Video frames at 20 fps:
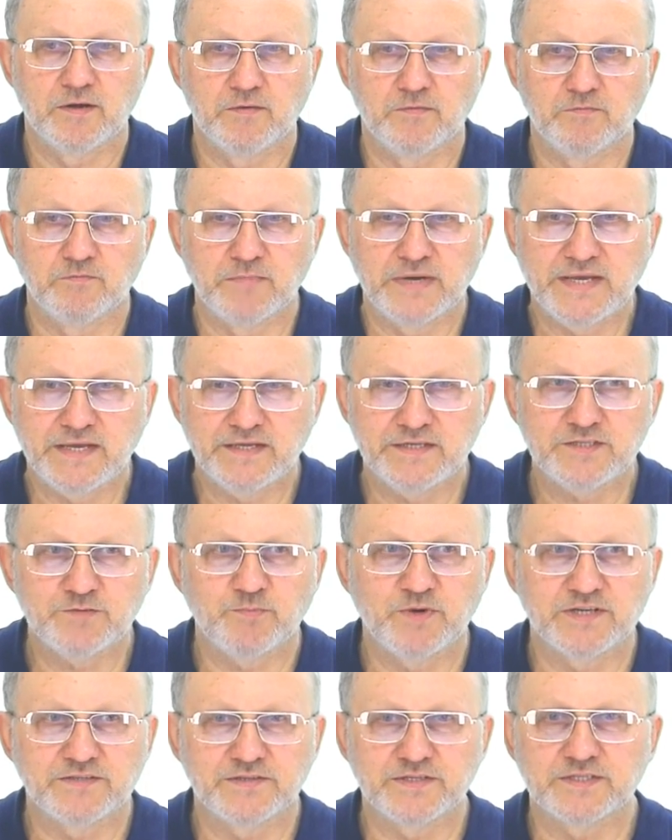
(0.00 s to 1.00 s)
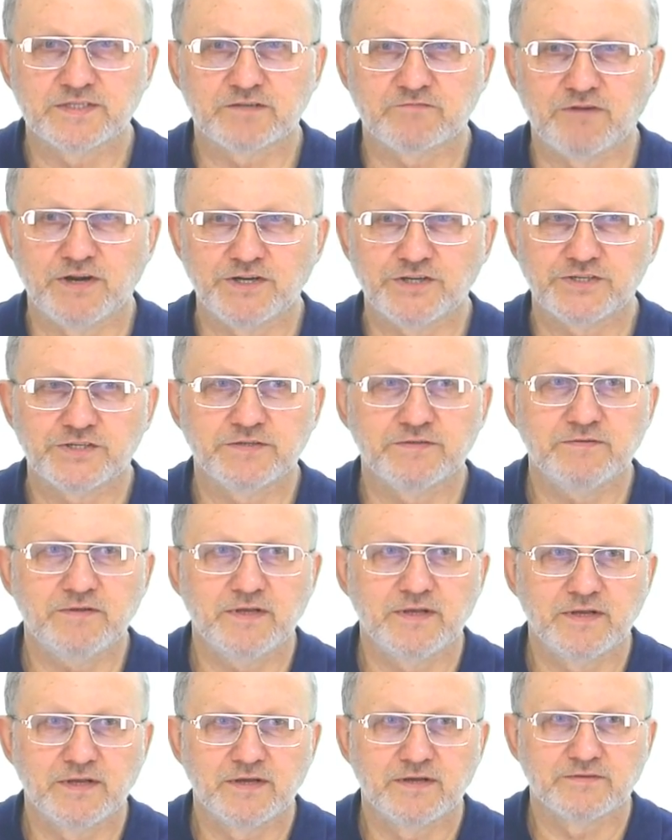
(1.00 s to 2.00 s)
meant by this question
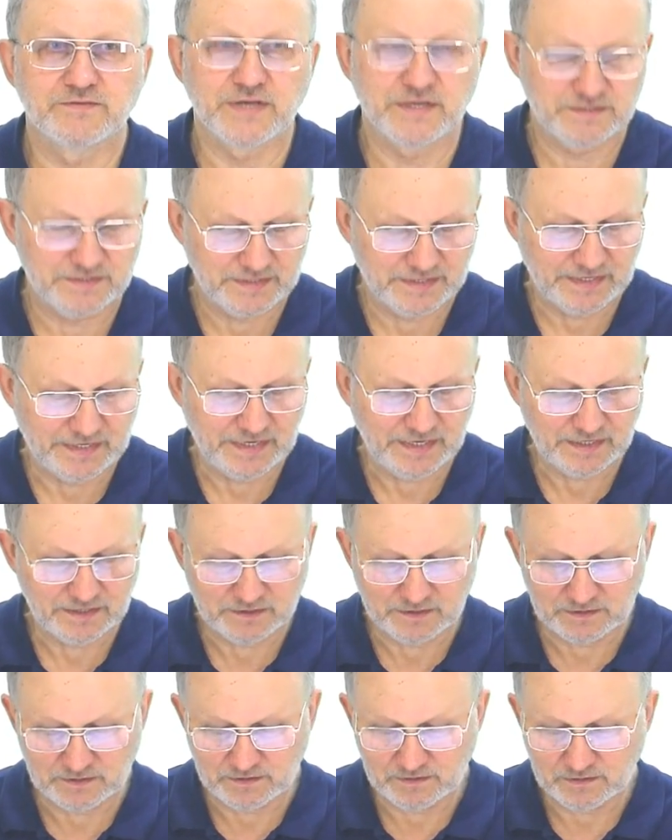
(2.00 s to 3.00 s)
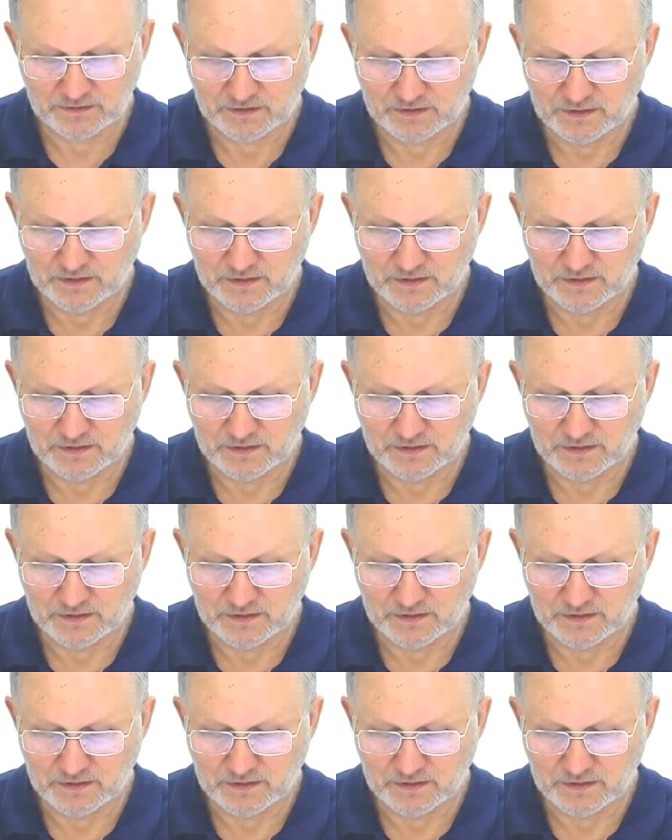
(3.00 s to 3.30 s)
that the candle